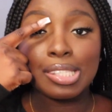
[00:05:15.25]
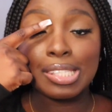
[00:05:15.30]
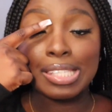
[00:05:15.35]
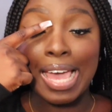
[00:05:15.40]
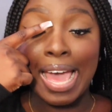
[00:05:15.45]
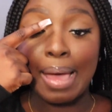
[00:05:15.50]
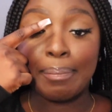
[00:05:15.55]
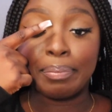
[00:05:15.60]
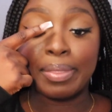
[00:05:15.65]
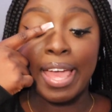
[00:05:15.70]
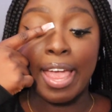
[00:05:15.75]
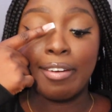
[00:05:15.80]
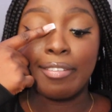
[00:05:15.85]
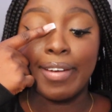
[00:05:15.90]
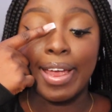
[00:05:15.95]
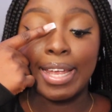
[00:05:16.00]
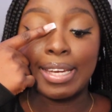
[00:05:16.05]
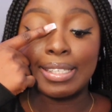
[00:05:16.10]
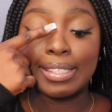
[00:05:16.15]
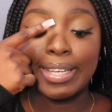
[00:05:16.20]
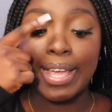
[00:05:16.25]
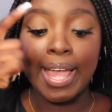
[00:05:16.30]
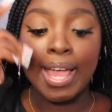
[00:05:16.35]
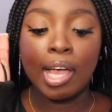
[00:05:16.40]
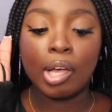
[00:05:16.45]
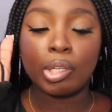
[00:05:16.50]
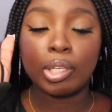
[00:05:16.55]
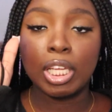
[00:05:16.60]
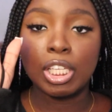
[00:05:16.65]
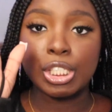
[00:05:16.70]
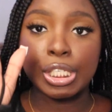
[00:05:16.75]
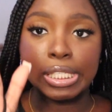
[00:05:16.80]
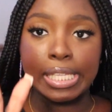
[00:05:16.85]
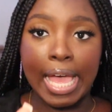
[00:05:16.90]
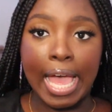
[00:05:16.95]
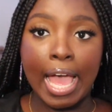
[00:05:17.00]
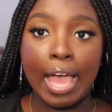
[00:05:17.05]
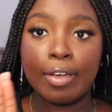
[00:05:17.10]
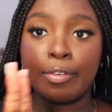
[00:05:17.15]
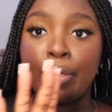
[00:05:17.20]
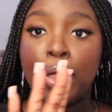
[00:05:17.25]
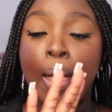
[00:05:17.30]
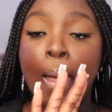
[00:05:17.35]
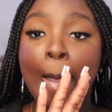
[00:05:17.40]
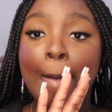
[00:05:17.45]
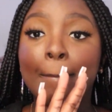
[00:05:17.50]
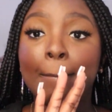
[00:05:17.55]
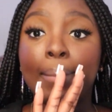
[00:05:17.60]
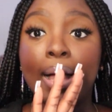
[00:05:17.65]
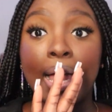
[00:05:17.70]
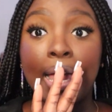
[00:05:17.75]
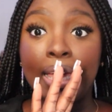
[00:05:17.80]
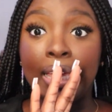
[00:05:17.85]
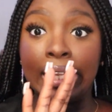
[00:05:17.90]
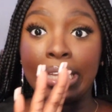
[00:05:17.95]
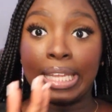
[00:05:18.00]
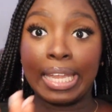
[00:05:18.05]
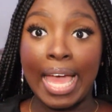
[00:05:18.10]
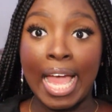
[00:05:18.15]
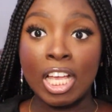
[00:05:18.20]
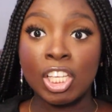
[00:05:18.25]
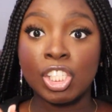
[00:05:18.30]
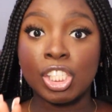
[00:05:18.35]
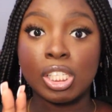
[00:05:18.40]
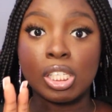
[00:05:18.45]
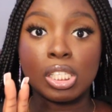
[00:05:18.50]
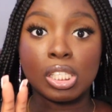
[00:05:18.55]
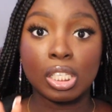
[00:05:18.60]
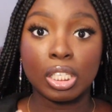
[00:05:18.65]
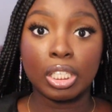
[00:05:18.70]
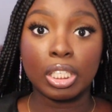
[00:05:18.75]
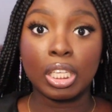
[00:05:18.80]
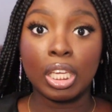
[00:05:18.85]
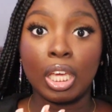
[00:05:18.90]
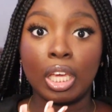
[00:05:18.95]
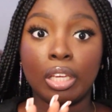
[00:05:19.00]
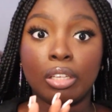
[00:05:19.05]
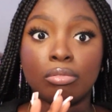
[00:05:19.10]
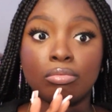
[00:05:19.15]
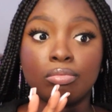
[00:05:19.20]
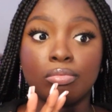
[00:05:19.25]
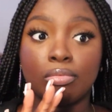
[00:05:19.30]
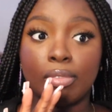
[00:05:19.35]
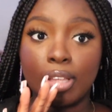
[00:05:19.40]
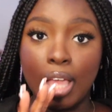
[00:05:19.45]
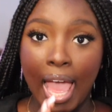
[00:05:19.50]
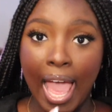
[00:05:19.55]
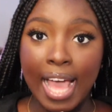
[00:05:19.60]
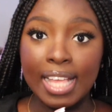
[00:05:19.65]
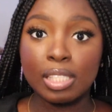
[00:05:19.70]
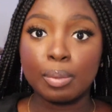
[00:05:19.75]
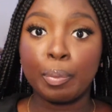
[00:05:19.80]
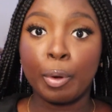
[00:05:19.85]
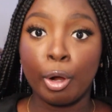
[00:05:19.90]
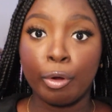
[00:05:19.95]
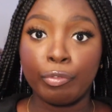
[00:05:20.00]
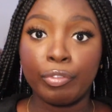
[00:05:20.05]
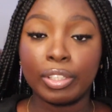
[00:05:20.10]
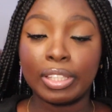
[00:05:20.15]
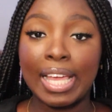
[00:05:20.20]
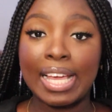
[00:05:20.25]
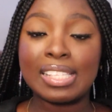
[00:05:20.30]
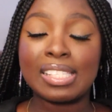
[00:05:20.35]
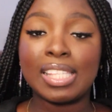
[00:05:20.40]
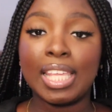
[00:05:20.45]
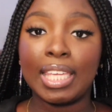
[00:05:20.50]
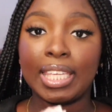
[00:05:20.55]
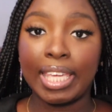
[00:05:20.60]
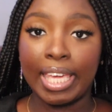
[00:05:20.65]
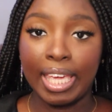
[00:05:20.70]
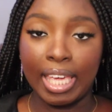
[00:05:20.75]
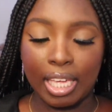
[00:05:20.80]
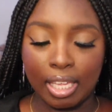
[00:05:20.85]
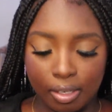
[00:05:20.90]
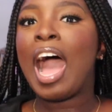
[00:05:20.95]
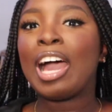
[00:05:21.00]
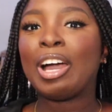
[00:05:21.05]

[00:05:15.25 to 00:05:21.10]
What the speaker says: tap that right down, and just have my lashes looking as perfect as they can.